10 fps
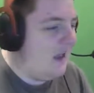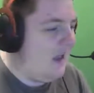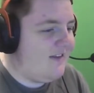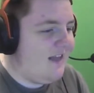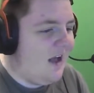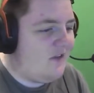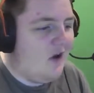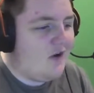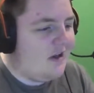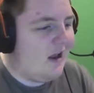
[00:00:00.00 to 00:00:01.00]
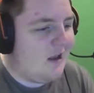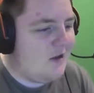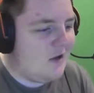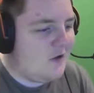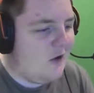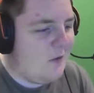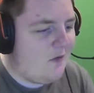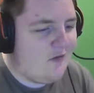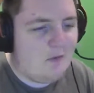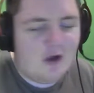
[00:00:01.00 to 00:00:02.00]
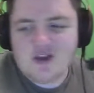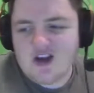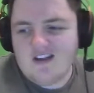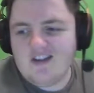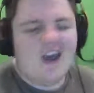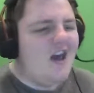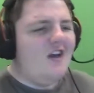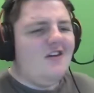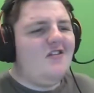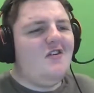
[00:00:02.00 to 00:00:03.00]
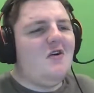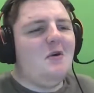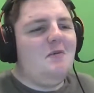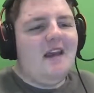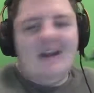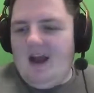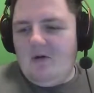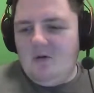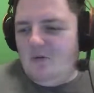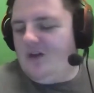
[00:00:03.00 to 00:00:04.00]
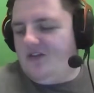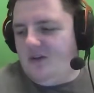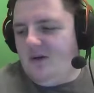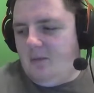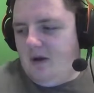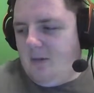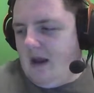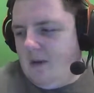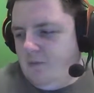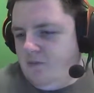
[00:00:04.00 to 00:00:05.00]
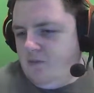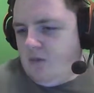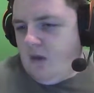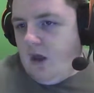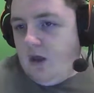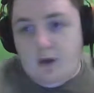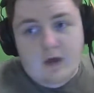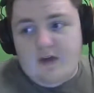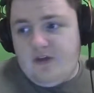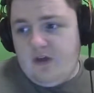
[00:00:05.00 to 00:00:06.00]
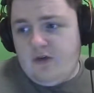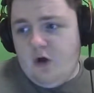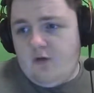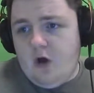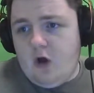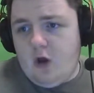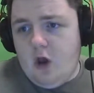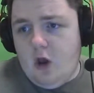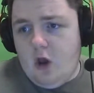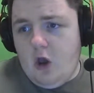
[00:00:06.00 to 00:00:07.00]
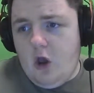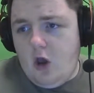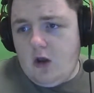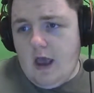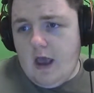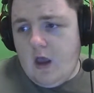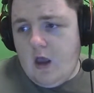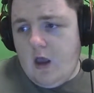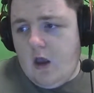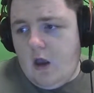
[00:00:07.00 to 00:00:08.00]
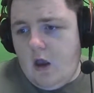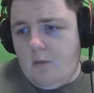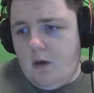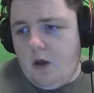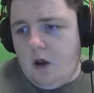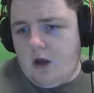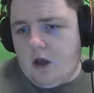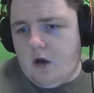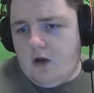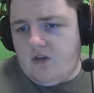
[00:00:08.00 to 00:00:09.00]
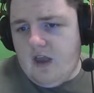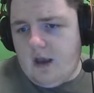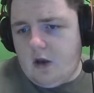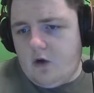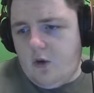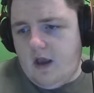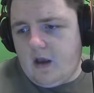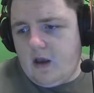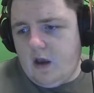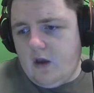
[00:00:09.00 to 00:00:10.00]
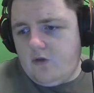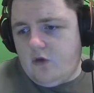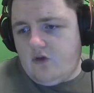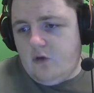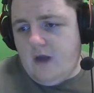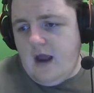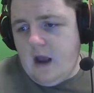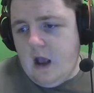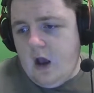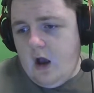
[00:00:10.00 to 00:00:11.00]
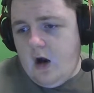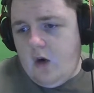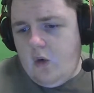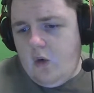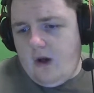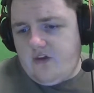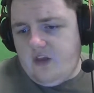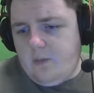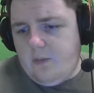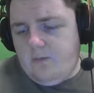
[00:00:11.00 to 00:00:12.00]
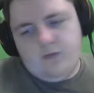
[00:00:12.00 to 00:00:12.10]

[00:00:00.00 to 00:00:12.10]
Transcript: He started talking. I cut him off. Apologise. You're stuck with me now. What's going to happen? I mean, Atletico have gone early. An early corner. It's taken quick. Cross come in. Oh, outside the...